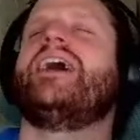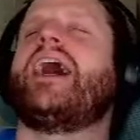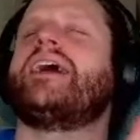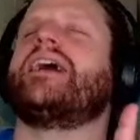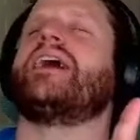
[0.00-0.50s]

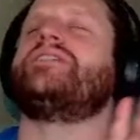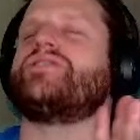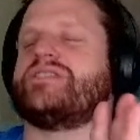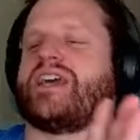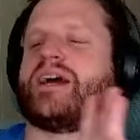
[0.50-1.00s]
I
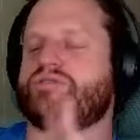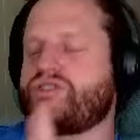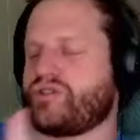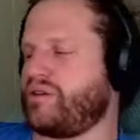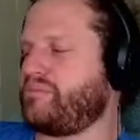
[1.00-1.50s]
shouldn't say I'm
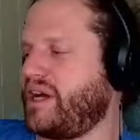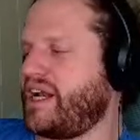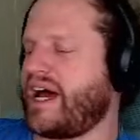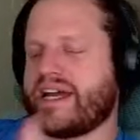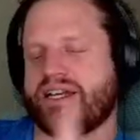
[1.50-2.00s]
sure, but
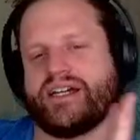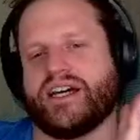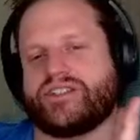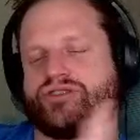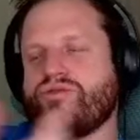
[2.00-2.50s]
I
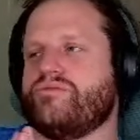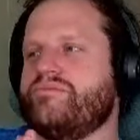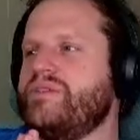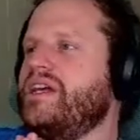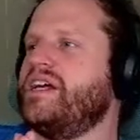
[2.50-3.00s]
assume
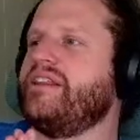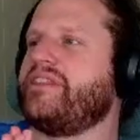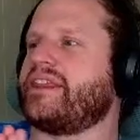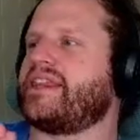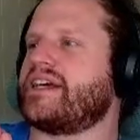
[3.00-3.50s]

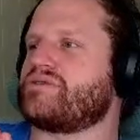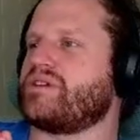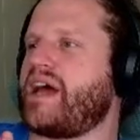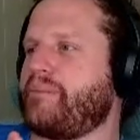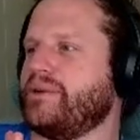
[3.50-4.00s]
that that's what
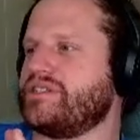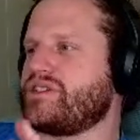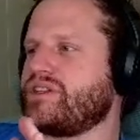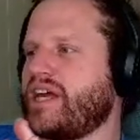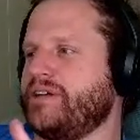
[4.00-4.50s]
happened.
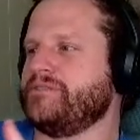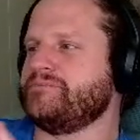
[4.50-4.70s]
So they